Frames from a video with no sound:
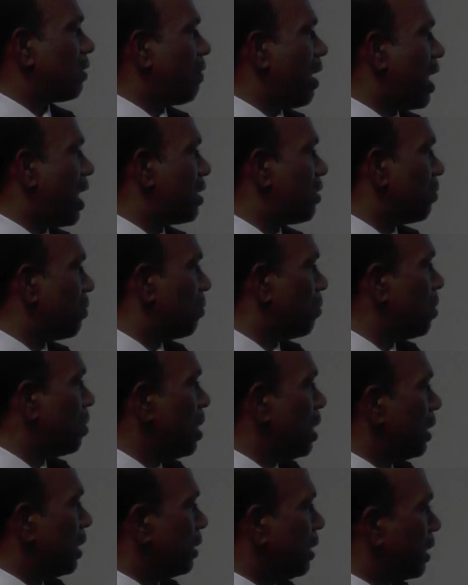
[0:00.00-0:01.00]
value,
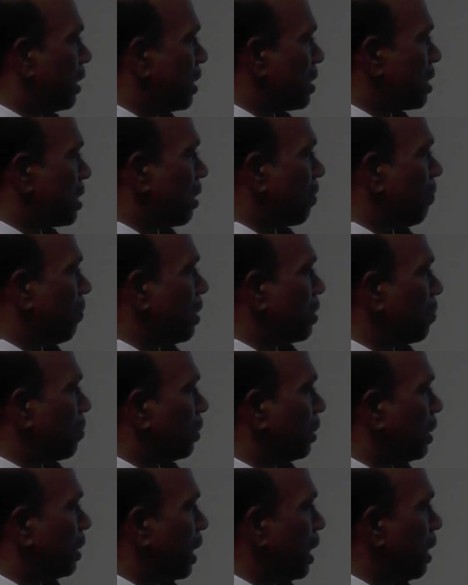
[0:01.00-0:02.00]
that is equal to
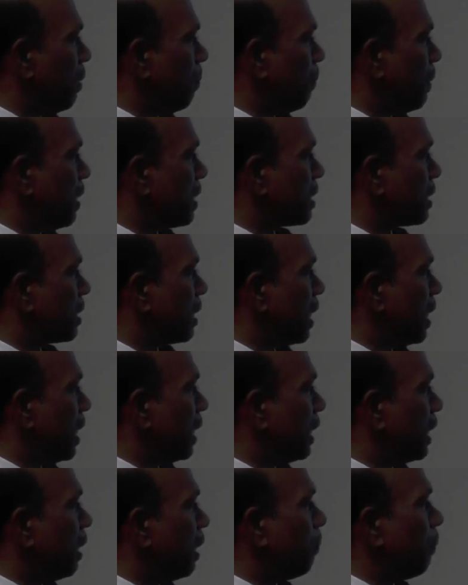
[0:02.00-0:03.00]
3 plus
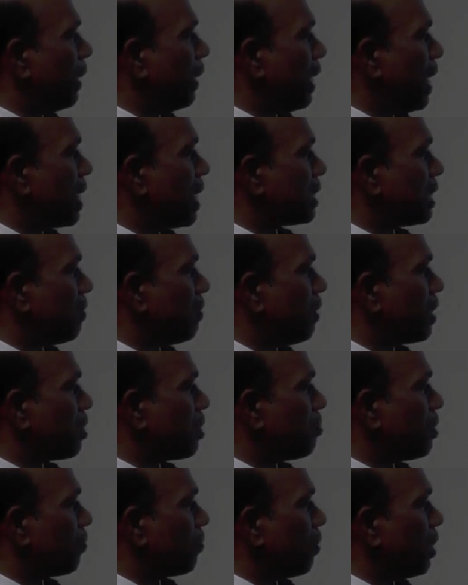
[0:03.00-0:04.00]
3 TP dash
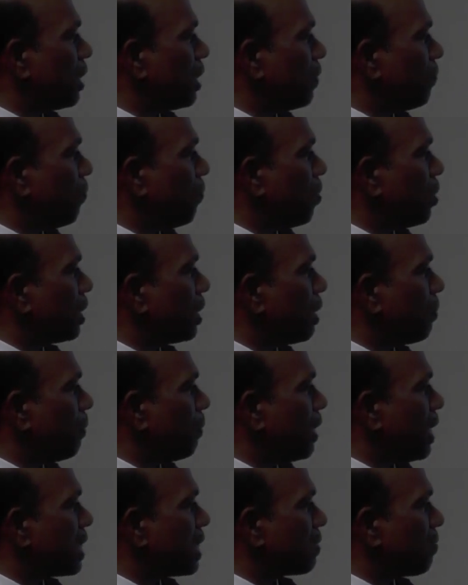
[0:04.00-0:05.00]
divided by 24.
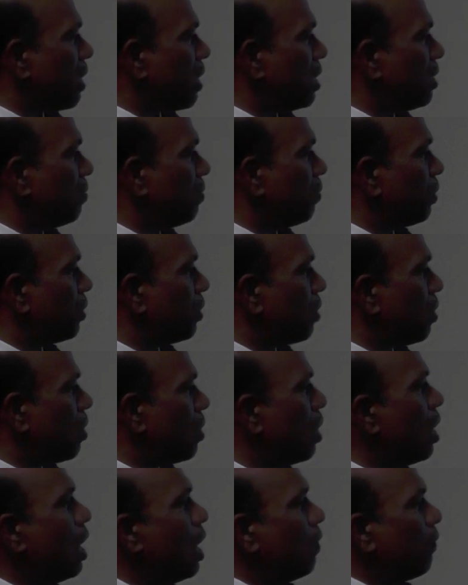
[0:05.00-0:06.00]
TP dash value we
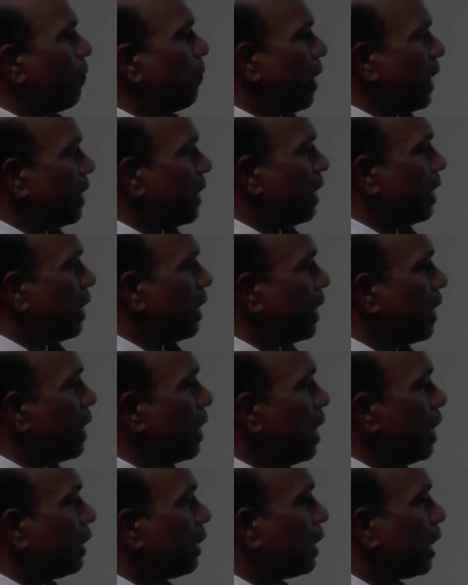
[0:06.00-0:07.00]
know.
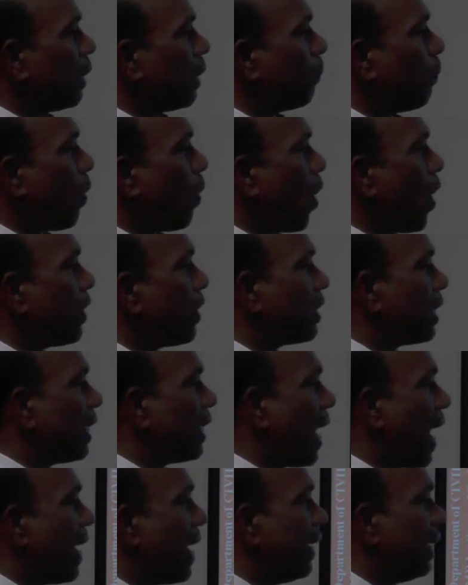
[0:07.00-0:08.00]
Finally
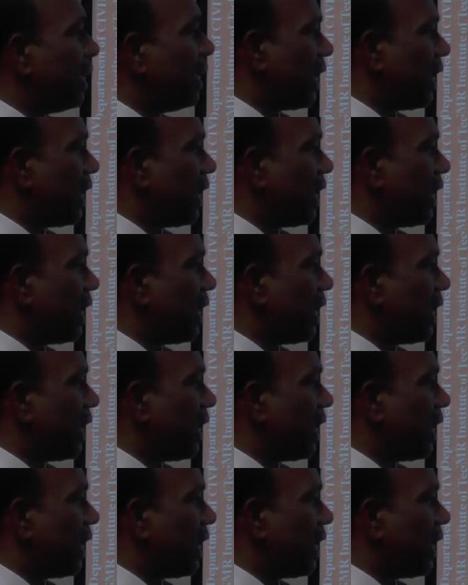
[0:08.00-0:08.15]
3.9